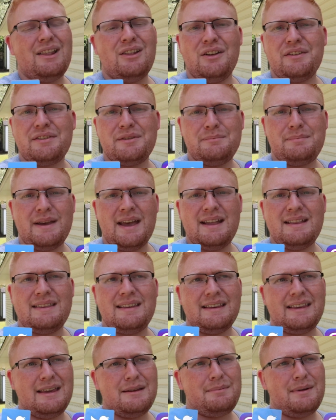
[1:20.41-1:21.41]
I lost a bet
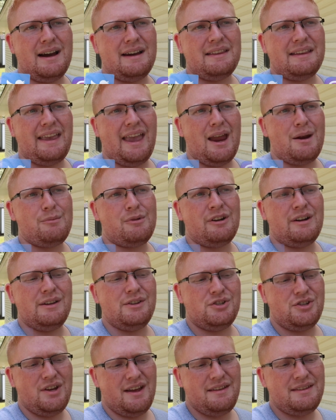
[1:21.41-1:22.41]
to Kid Behind the Camera
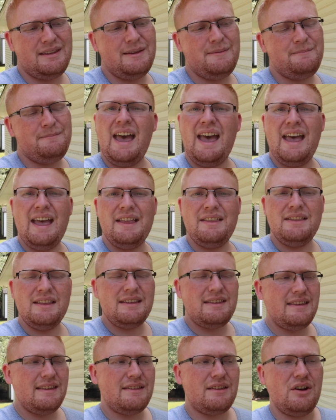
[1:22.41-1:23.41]
and Jesse, and
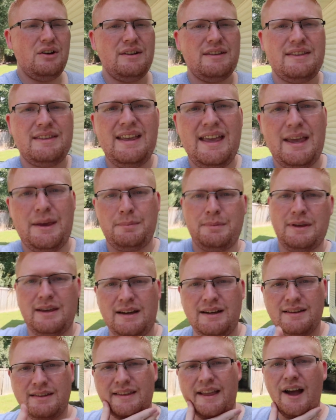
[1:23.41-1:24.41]
this is gonna sink
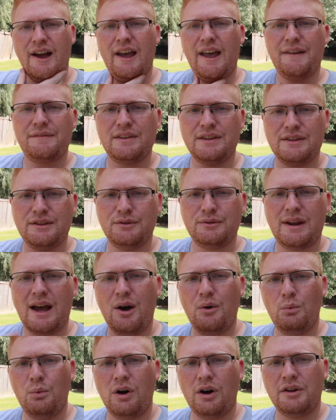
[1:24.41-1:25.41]
because now I have to do
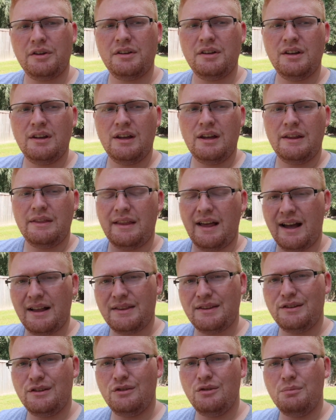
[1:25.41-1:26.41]
not one, not
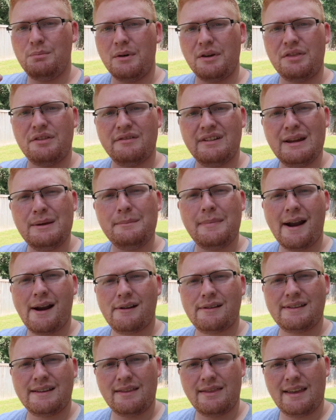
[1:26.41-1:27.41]
two, but three
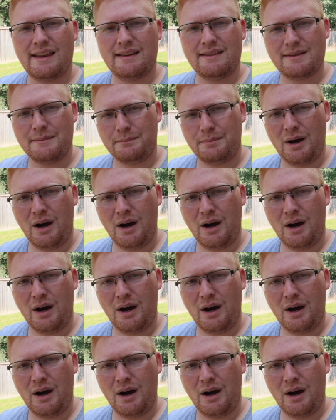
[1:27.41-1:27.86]
embarrassing things in